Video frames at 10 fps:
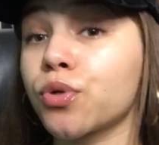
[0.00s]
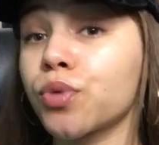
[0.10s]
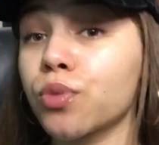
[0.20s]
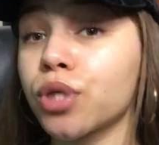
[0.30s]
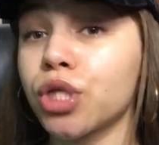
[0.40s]
it was
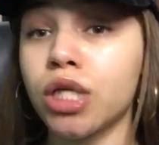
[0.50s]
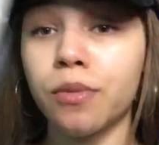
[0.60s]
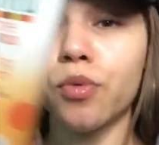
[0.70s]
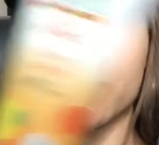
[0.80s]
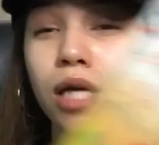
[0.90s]
really, really
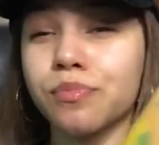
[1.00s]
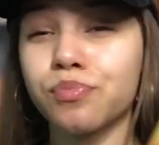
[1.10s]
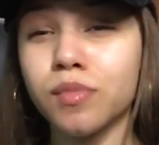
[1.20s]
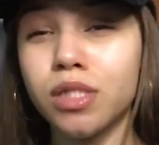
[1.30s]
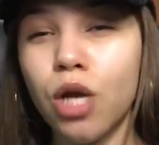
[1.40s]
cheap. It was, like,
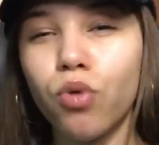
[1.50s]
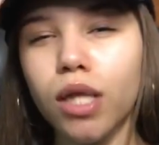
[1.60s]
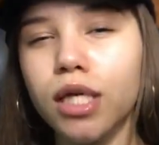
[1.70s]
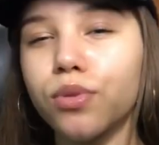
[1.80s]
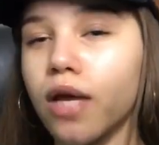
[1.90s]
well,
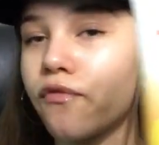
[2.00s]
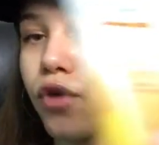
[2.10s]
I think it was, like,